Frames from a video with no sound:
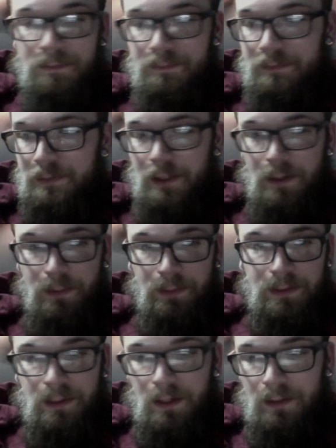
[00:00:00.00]
You know, we
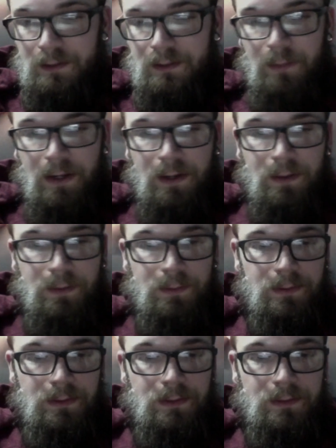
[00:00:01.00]
talked about
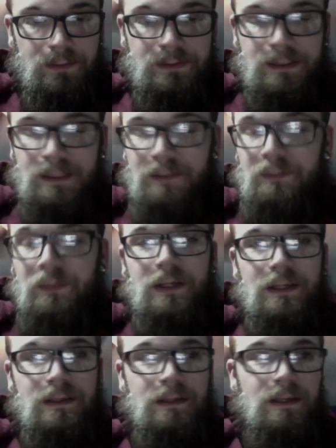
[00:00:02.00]
deep
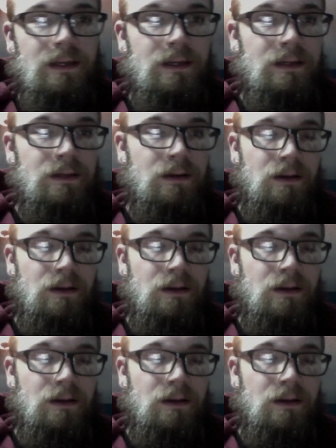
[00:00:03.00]
breathing,